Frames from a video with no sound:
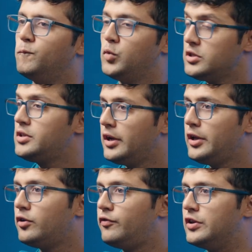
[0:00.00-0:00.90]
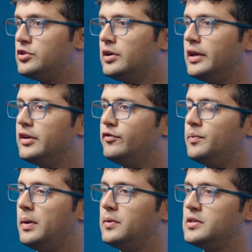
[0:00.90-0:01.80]
Which is a really good feature. I think for
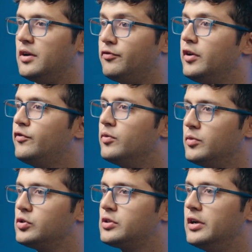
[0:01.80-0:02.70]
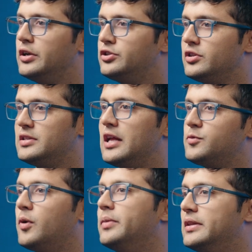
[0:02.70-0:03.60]
people suffering from those conditions,
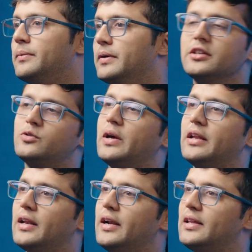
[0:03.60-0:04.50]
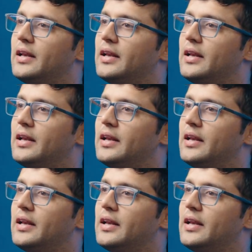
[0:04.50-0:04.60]
that's probably their biggest worry, right?